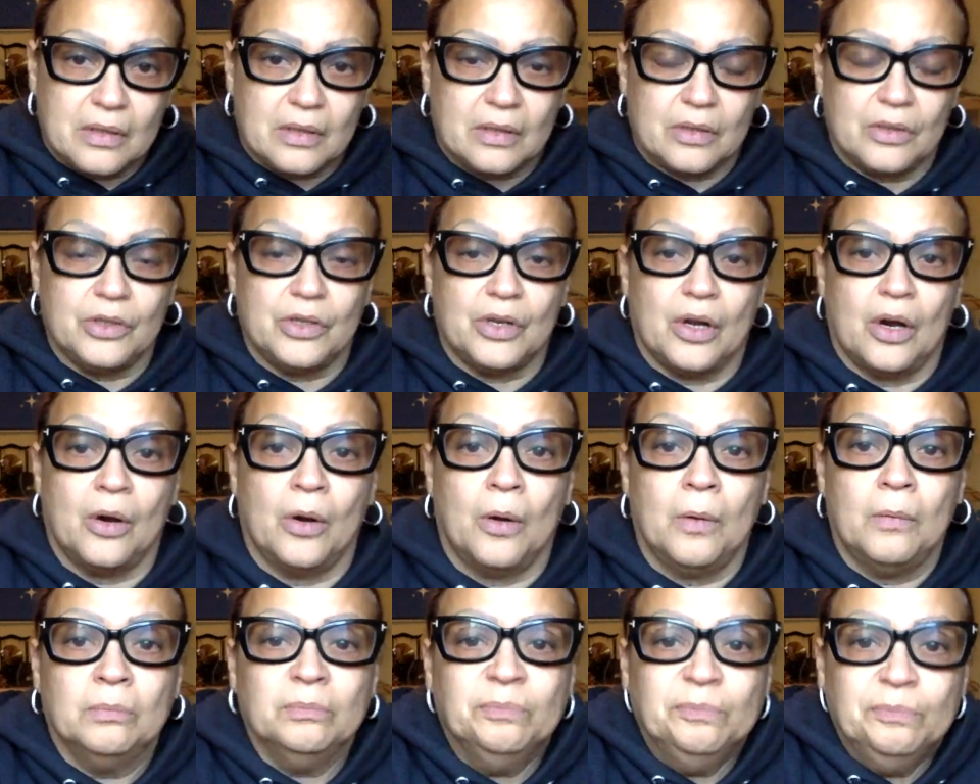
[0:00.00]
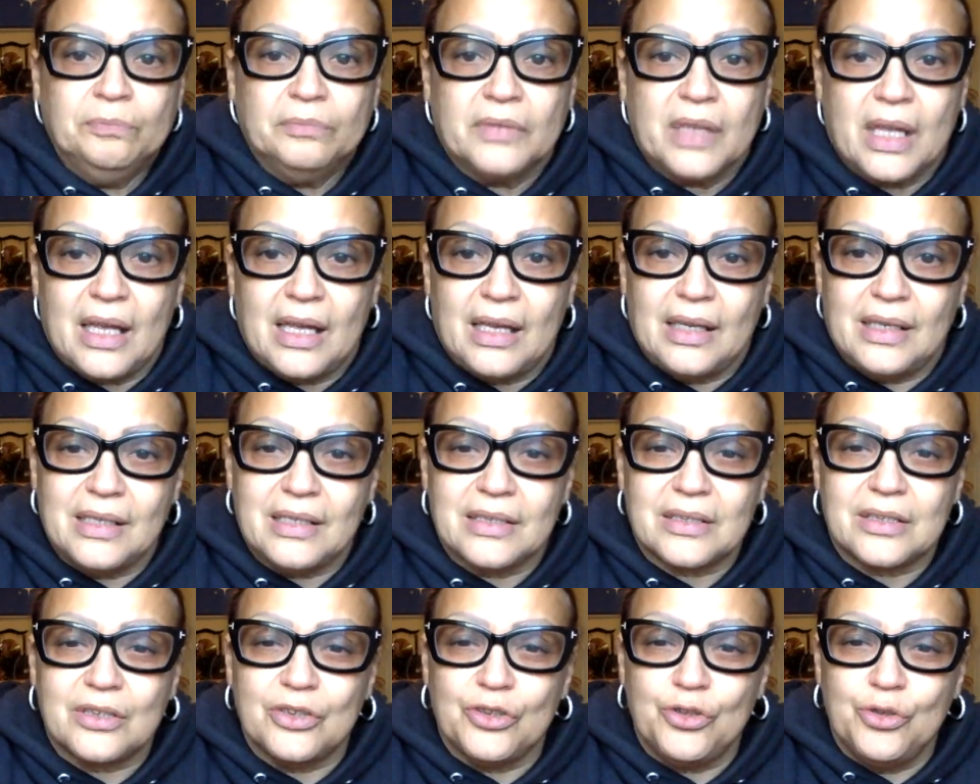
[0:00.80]
you know and
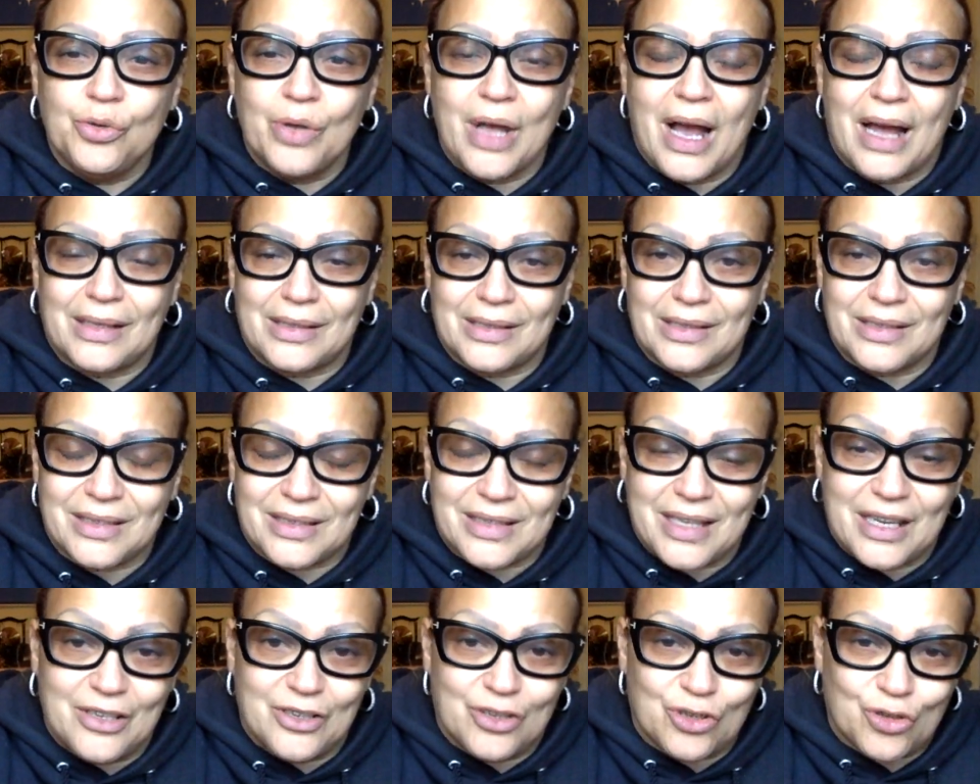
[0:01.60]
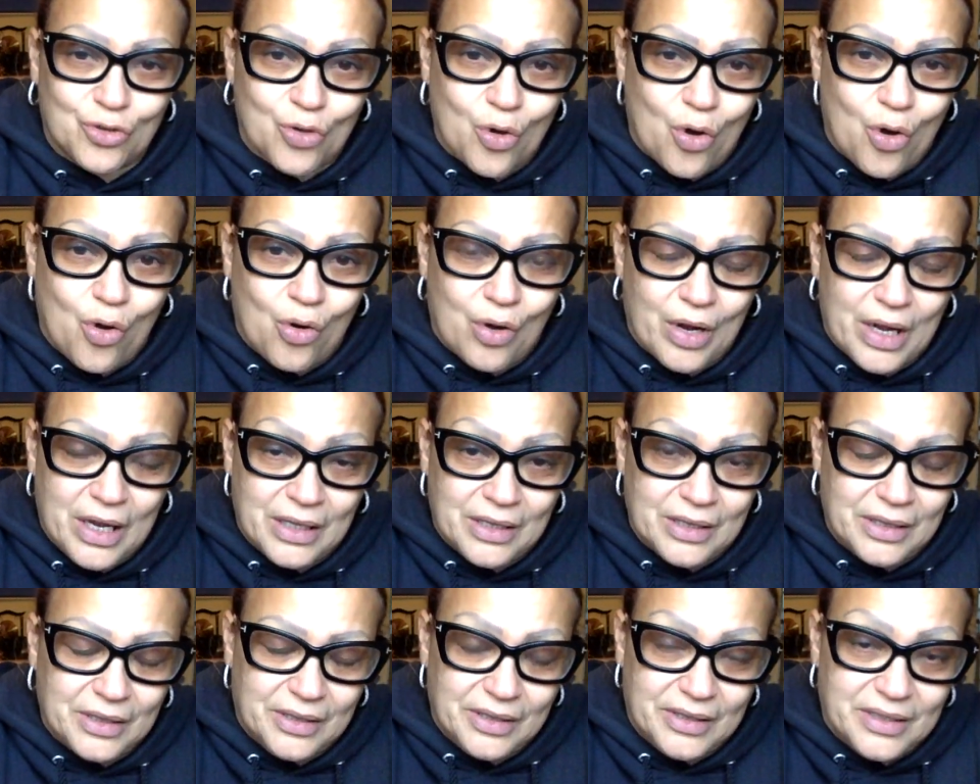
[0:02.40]
it's you got to stay strong
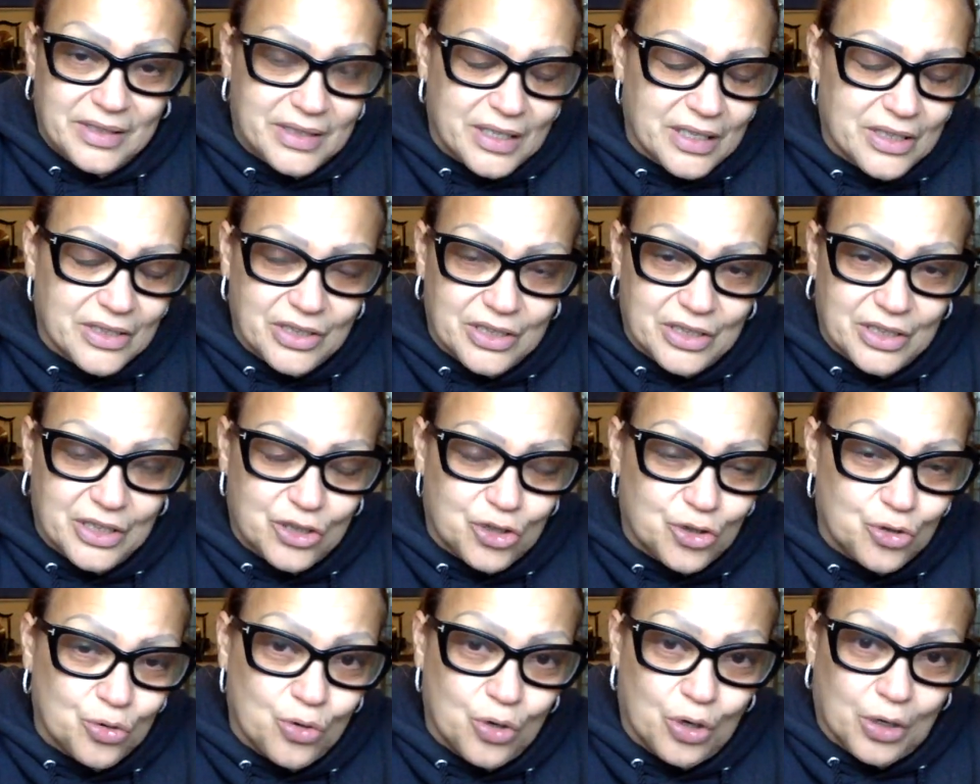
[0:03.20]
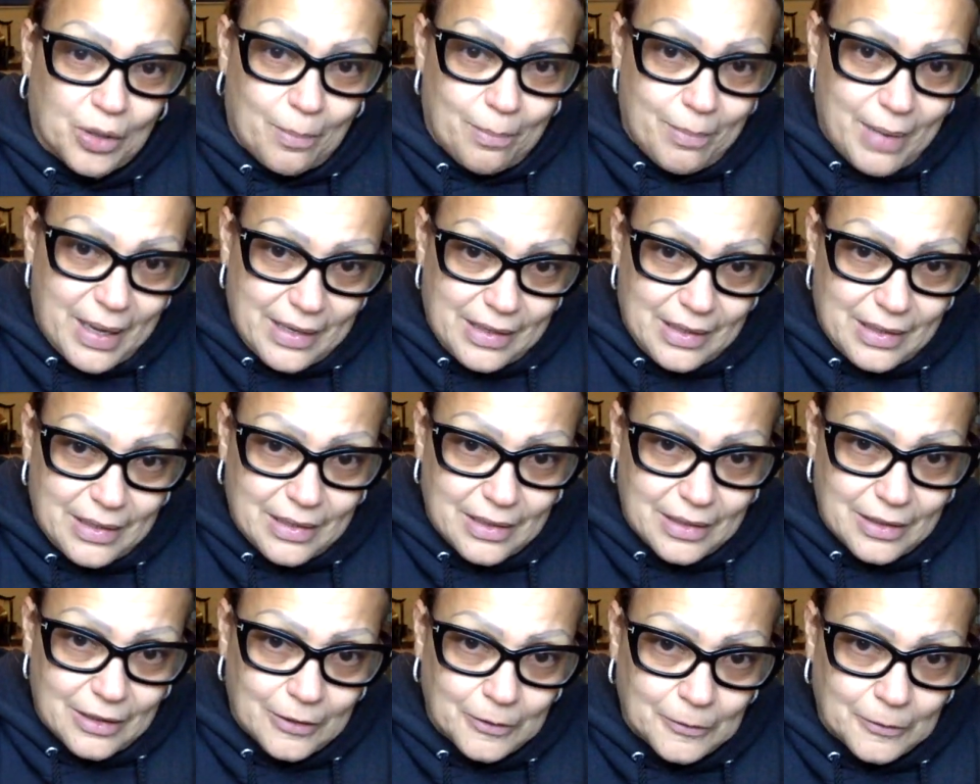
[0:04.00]
in the decision that you're going to make